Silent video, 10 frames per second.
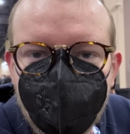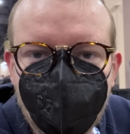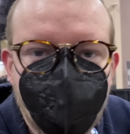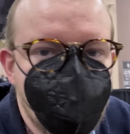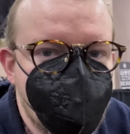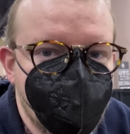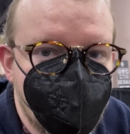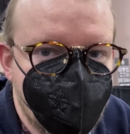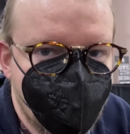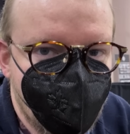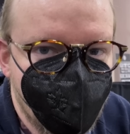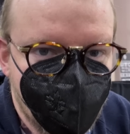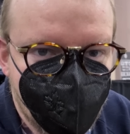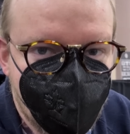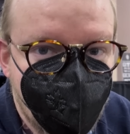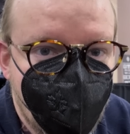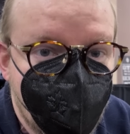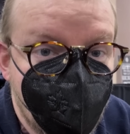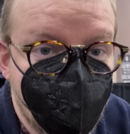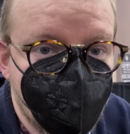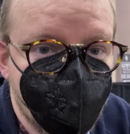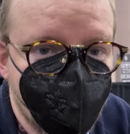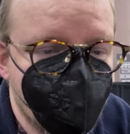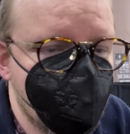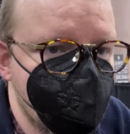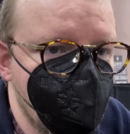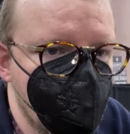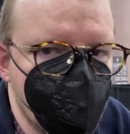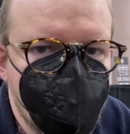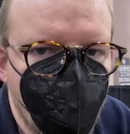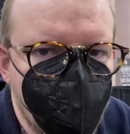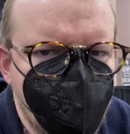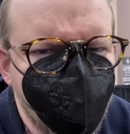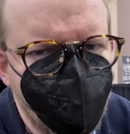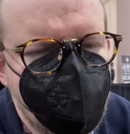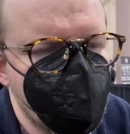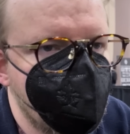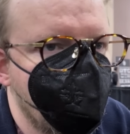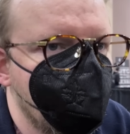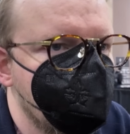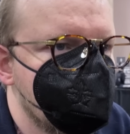I just looked at that footage and I learned two things. One, I'm framed okay.